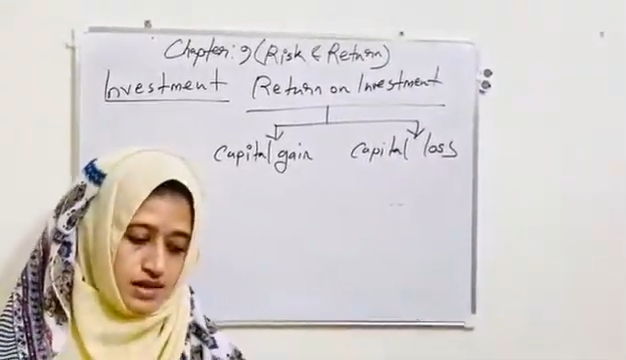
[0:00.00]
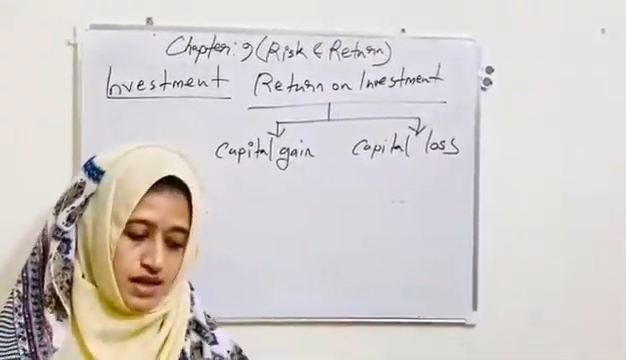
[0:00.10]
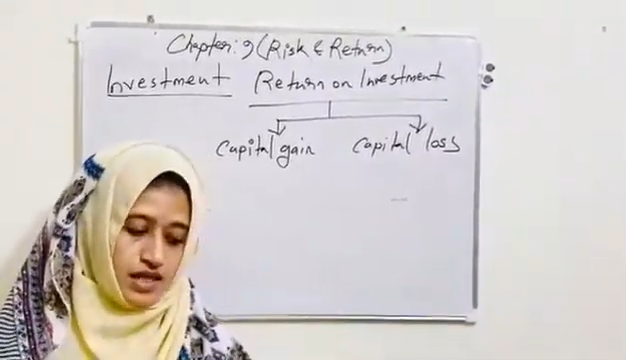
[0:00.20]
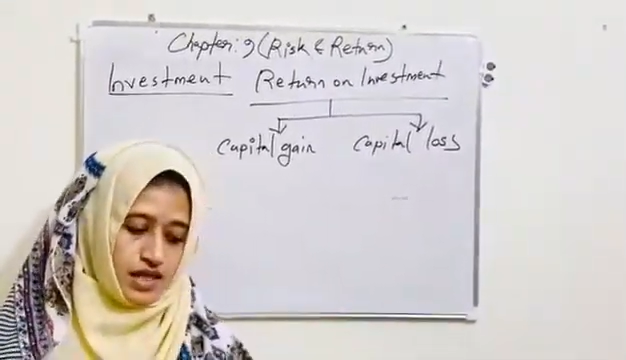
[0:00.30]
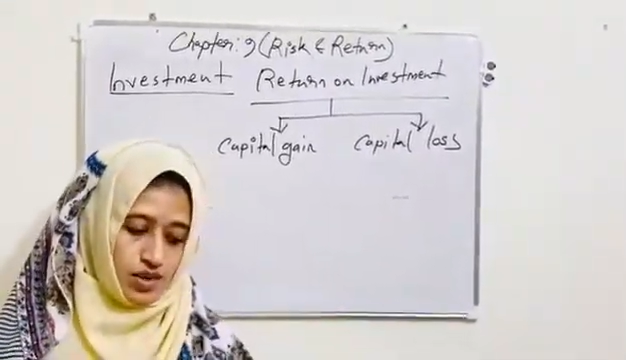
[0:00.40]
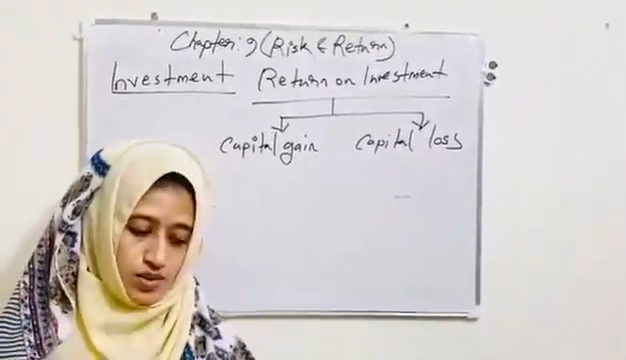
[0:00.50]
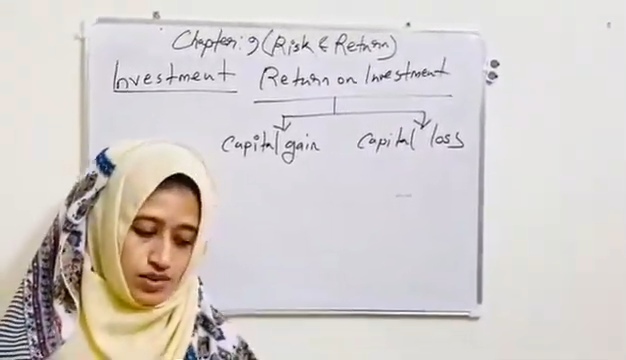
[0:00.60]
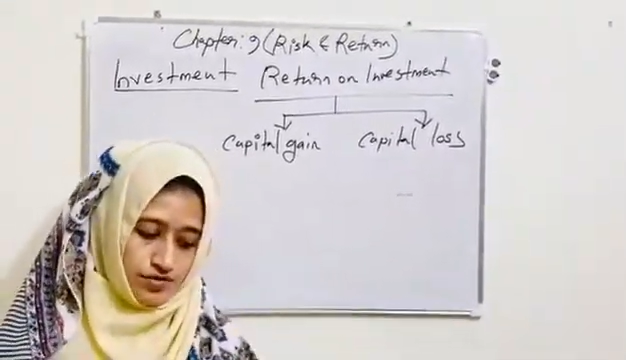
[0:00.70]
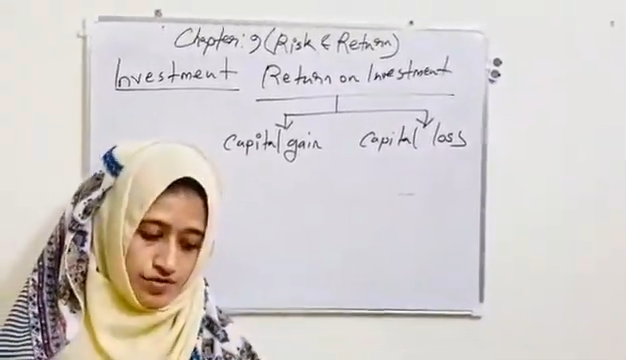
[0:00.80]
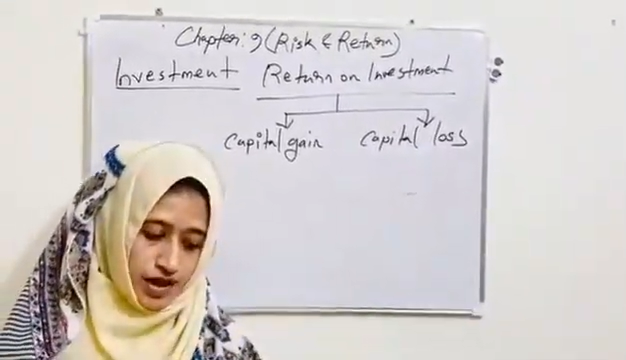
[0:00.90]
then he will
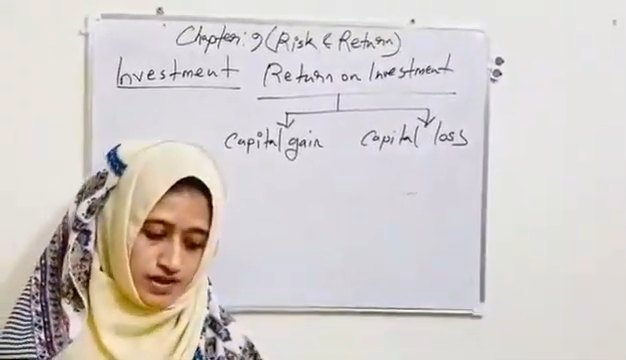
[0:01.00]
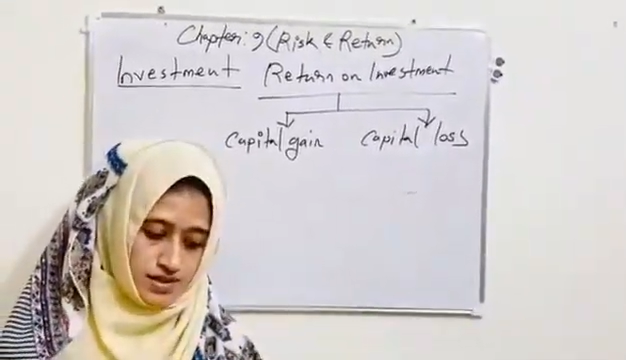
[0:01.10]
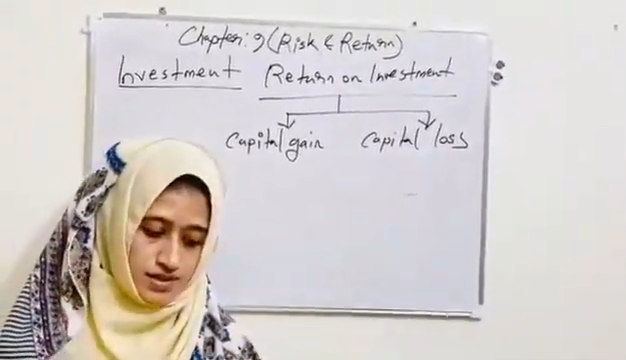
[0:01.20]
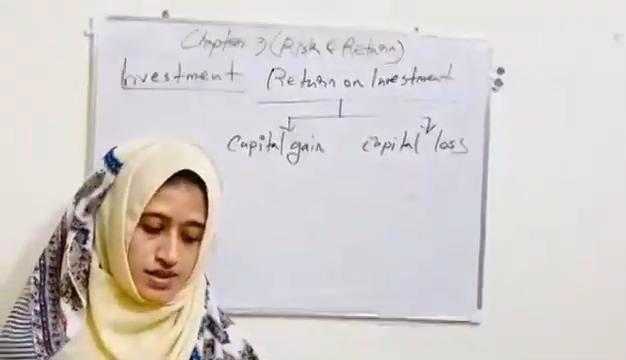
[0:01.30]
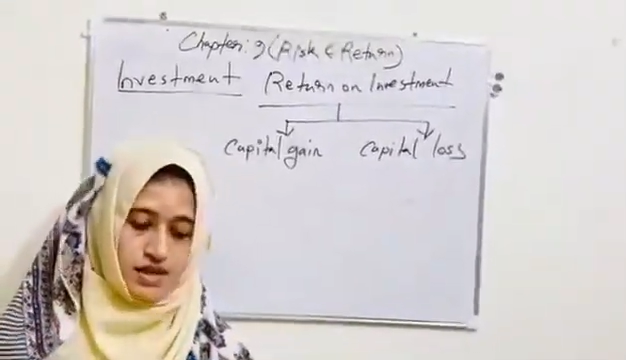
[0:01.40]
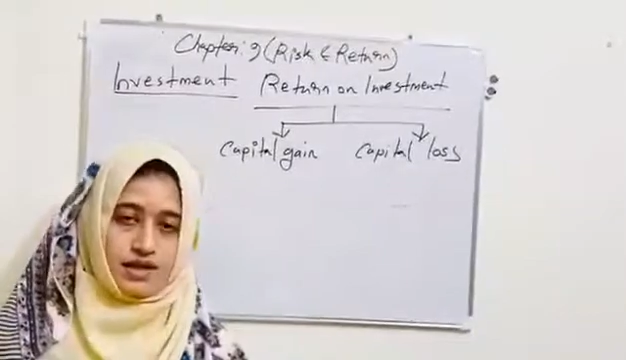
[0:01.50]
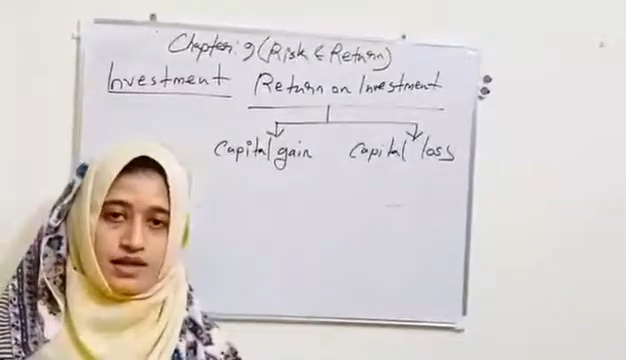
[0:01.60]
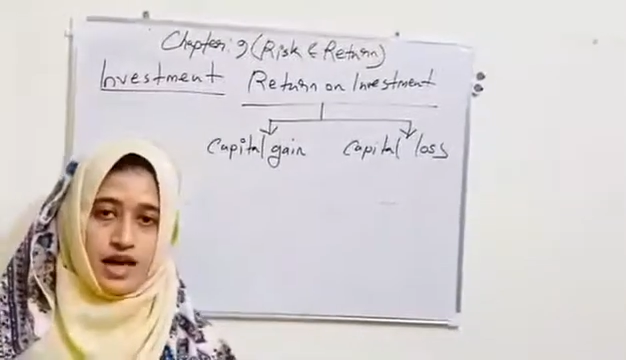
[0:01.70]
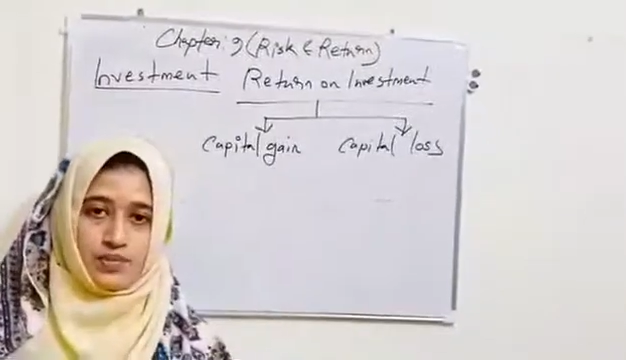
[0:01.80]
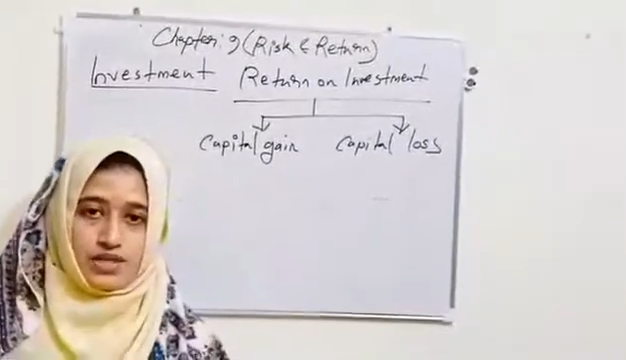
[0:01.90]
face
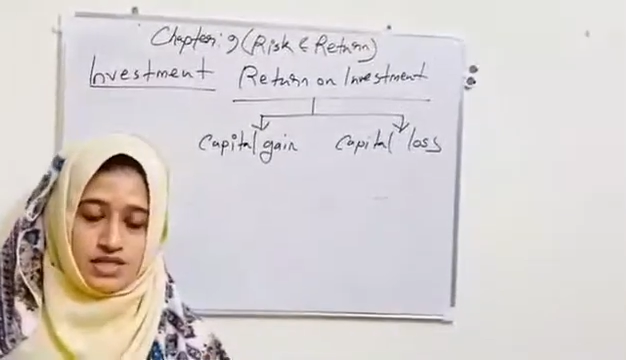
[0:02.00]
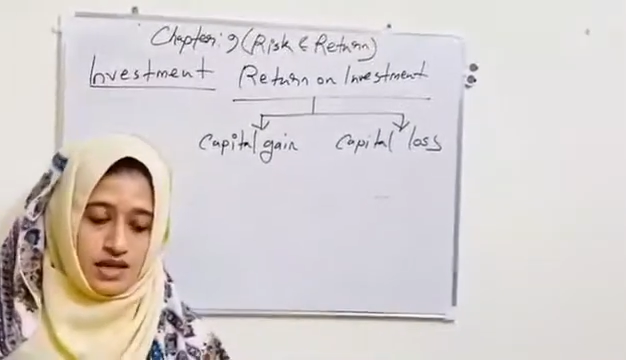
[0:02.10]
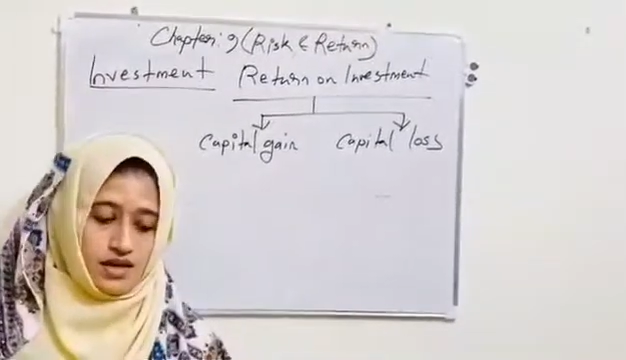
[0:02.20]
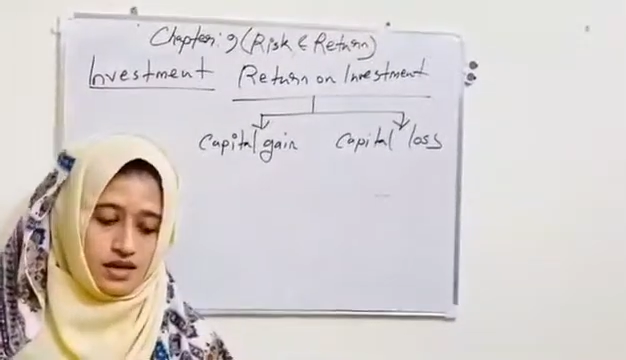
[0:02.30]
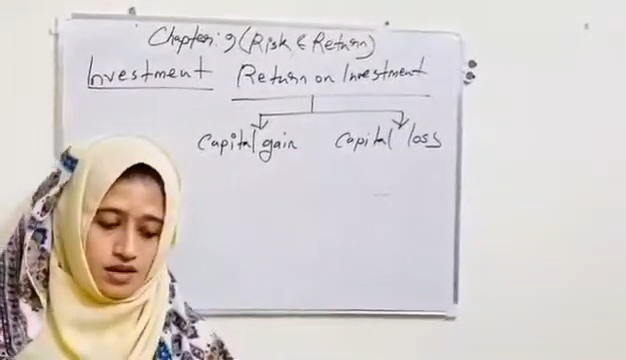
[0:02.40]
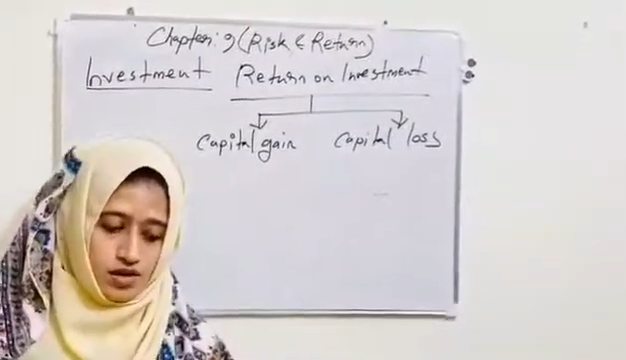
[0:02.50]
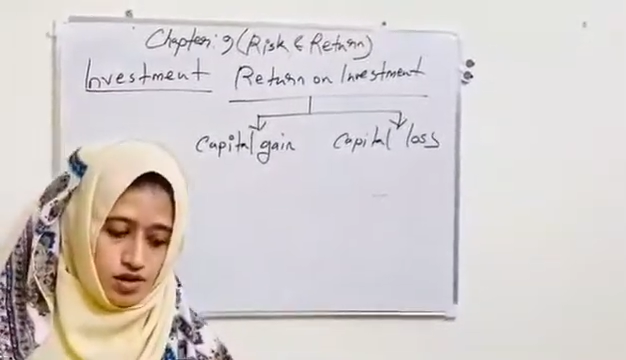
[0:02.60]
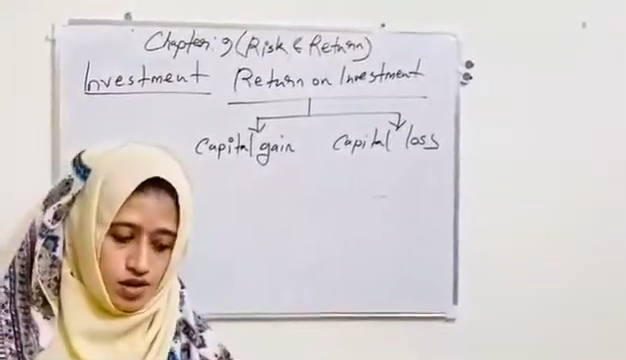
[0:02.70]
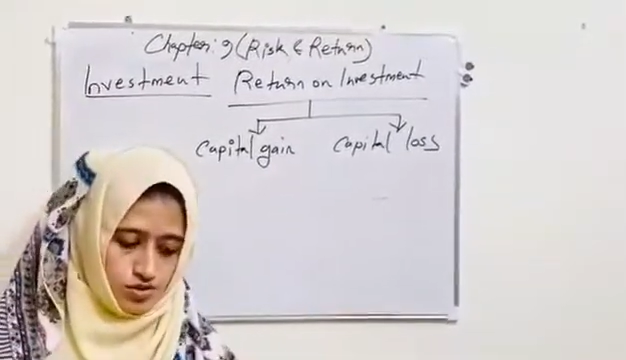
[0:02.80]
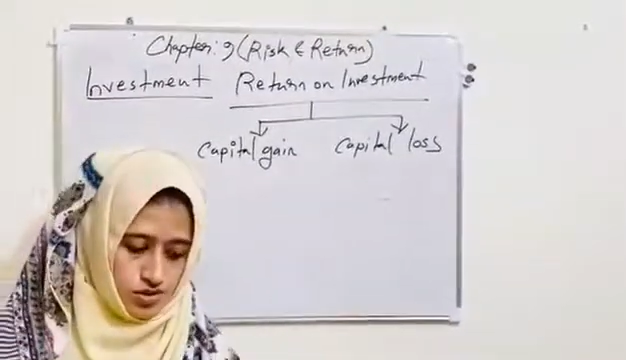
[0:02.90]
capital
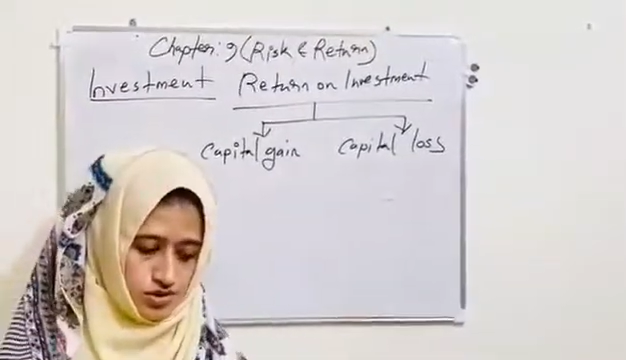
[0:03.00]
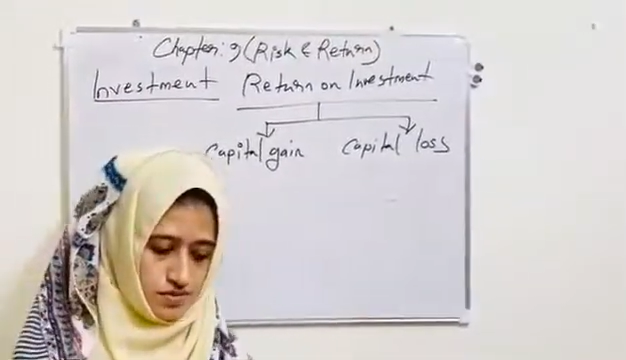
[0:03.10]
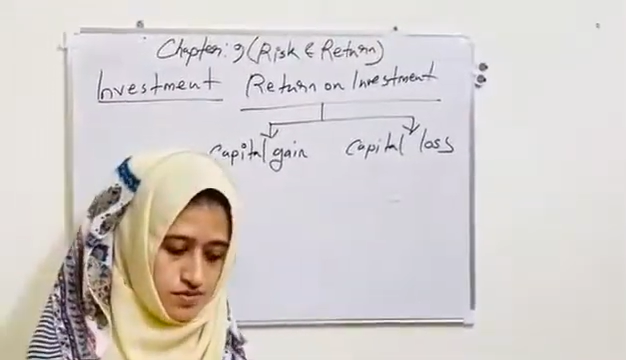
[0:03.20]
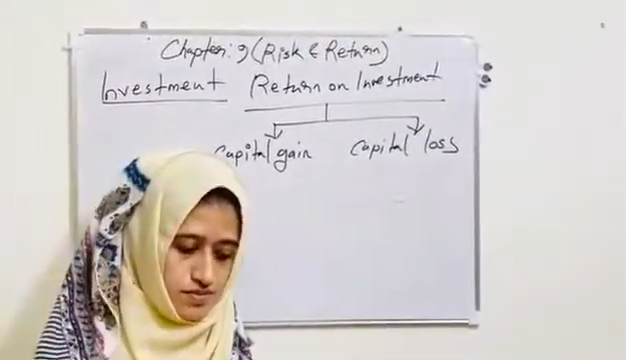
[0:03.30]
loss.